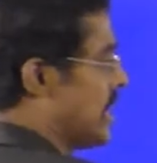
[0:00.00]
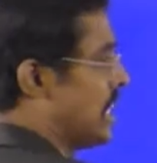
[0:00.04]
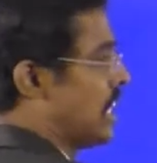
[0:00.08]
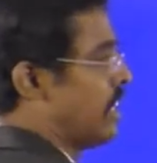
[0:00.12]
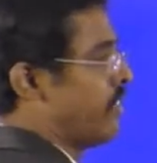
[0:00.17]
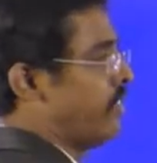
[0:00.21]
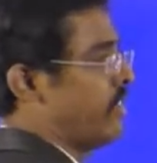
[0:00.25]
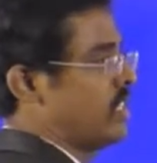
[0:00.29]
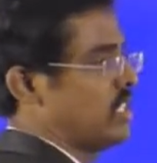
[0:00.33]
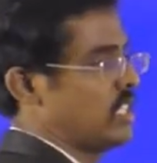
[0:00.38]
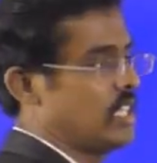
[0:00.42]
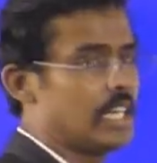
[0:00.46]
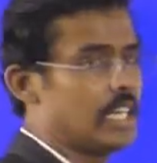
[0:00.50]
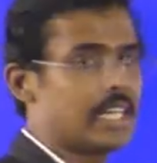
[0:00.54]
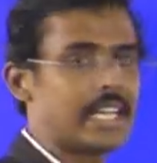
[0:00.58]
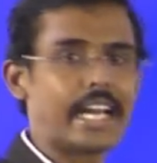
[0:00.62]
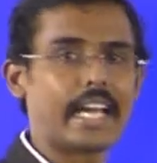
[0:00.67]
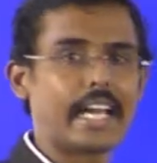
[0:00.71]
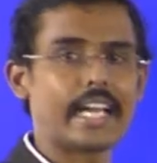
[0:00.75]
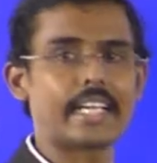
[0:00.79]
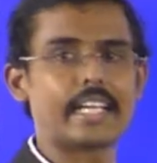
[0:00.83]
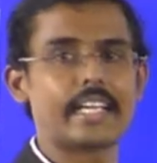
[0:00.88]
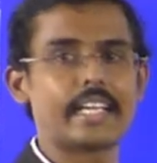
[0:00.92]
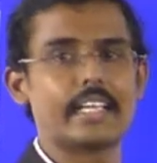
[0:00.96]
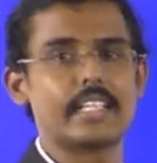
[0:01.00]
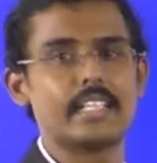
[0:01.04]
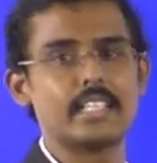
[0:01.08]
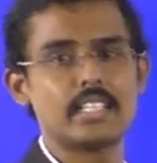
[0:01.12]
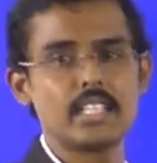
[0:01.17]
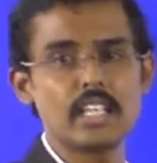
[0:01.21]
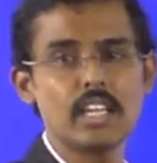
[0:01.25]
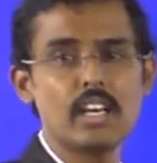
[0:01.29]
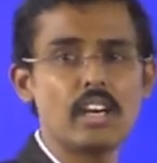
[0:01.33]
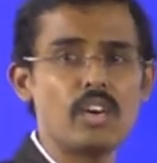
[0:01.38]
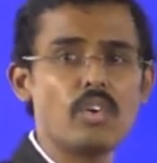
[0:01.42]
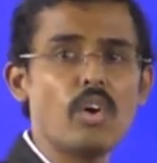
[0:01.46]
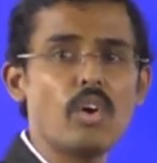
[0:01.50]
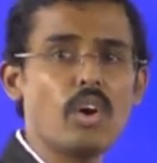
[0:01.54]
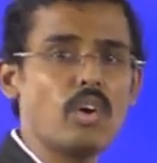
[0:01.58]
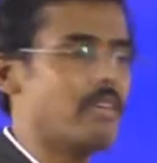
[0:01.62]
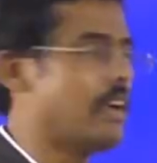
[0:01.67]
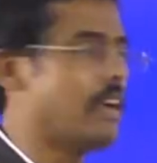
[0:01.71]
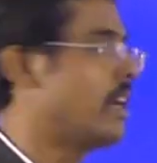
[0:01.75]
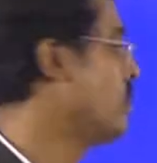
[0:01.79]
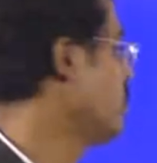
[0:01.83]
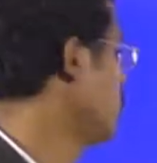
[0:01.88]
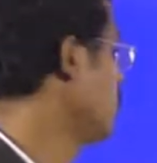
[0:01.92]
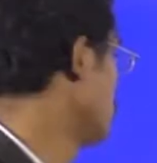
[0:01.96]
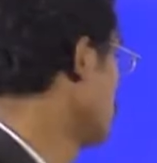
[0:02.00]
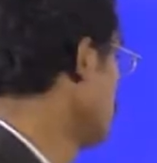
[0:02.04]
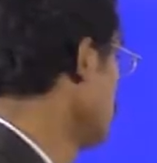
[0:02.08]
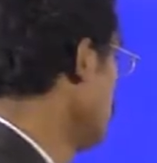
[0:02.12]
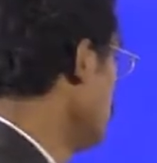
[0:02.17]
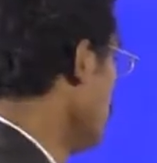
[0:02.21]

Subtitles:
interfaces are connected. These are all known values.